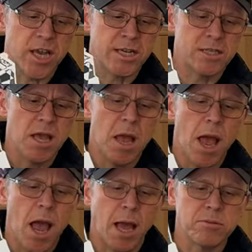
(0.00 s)
is
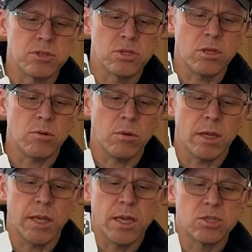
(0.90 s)

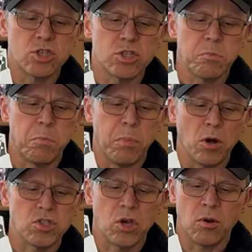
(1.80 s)
absolutely
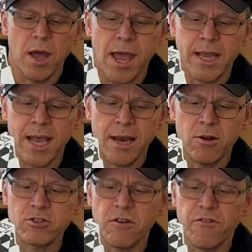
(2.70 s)
spot on. I
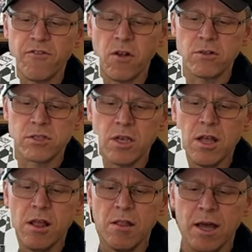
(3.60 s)
can't fault
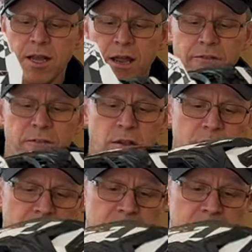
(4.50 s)
the